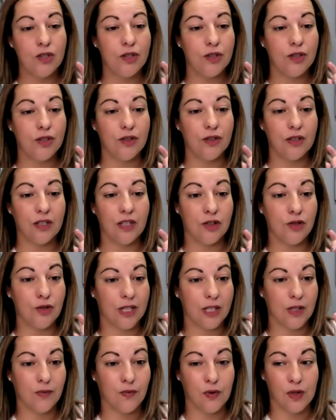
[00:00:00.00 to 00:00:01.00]
to
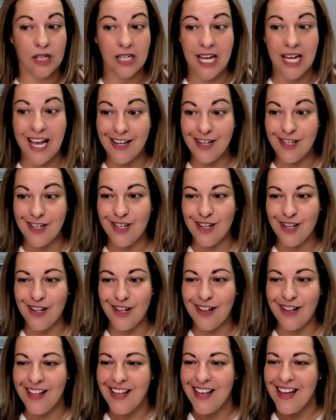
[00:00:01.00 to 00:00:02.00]
address for Kendyl,
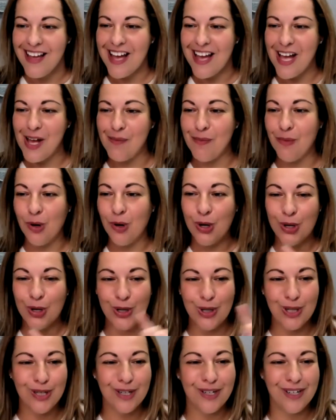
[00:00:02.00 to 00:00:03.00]

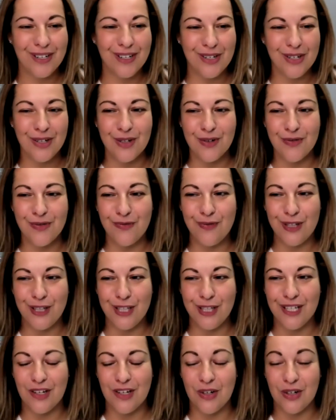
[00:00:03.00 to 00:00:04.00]
her
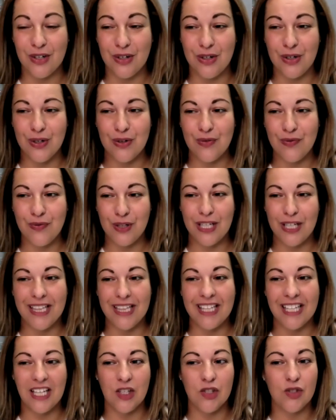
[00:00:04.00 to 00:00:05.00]
affiliate
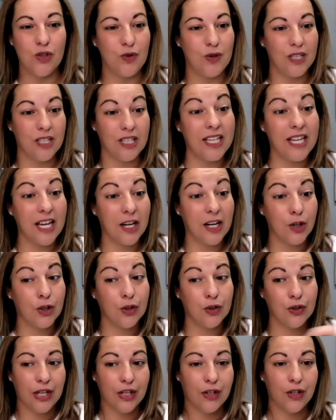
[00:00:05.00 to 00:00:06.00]
link, so you can get her
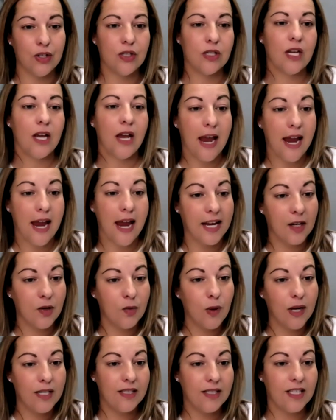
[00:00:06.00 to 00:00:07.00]
letters and
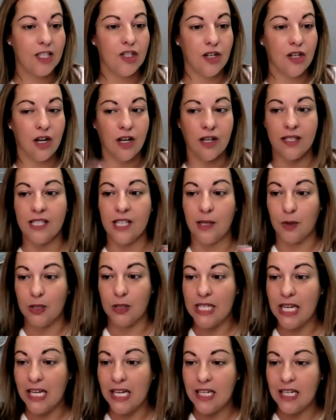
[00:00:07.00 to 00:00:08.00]
Wise Agent all
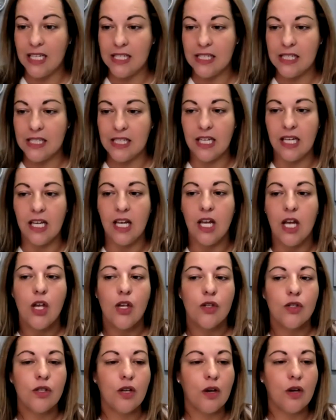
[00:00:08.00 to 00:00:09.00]
simultaneously.
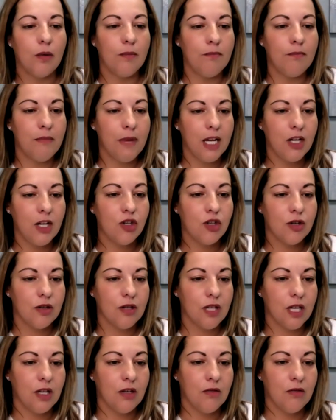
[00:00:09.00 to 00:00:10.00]
So make sure
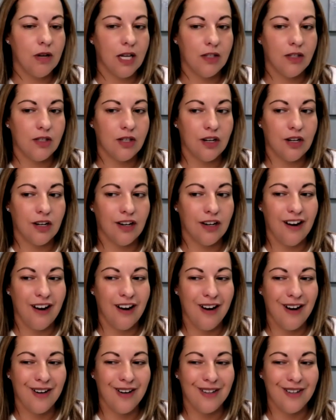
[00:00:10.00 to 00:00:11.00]
that you guys are
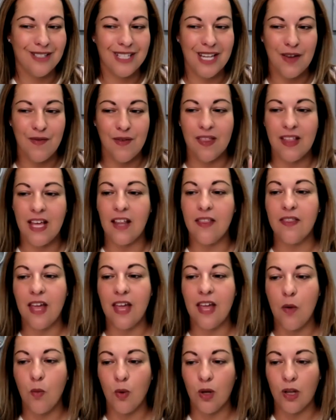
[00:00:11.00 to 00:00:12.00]
saving that.
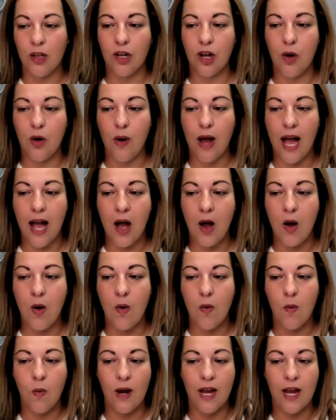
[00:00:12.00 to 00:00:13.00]
That will go out
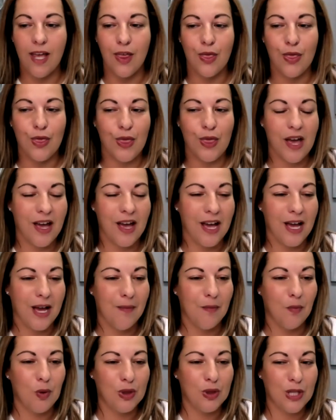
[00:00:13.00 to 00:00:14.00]
with
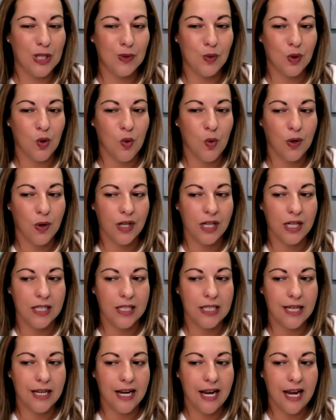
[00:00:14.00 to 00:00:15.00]
this recording
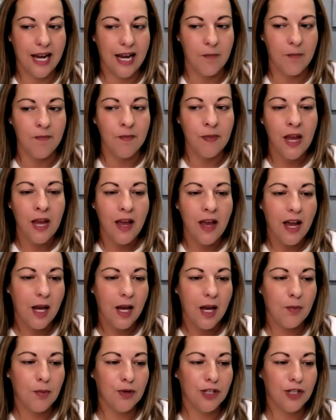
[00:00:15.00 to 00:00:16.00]
today. I
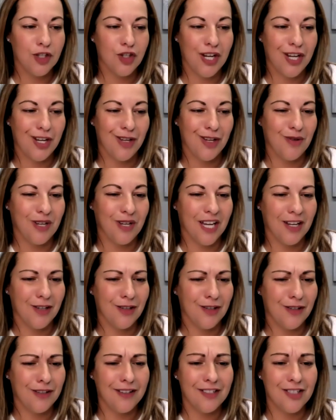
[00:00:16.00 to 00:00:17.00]
appreciate you,
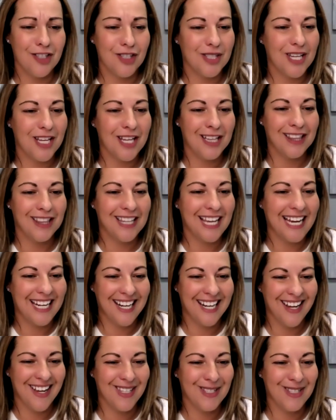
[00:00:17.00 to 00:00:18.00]
Kendyl, just
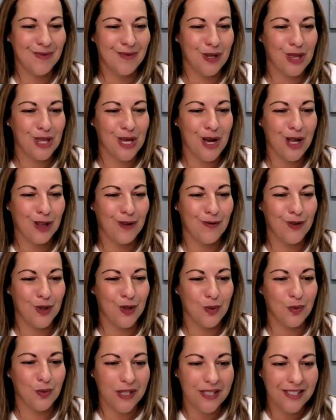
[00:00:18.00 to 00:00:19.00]
enlightening us with all of your
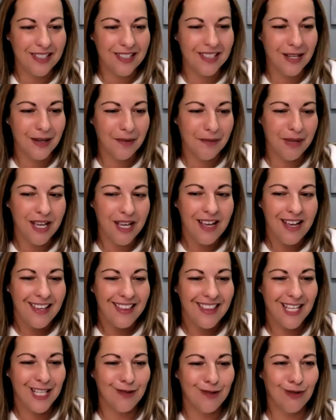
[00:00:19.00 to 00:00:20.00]
wisdom.
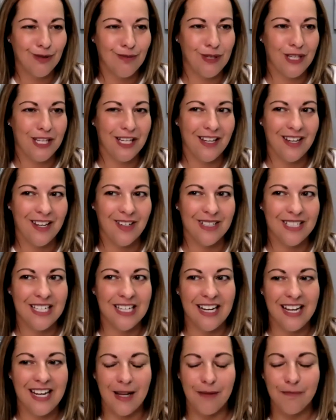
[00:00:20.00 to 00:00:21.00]
Thanks for being here
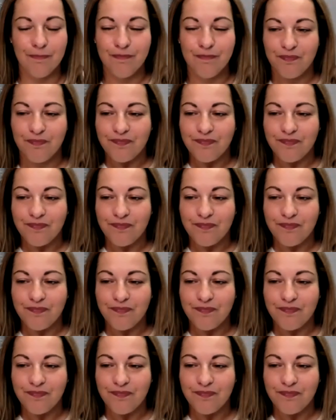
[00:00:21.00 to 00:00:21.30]
today.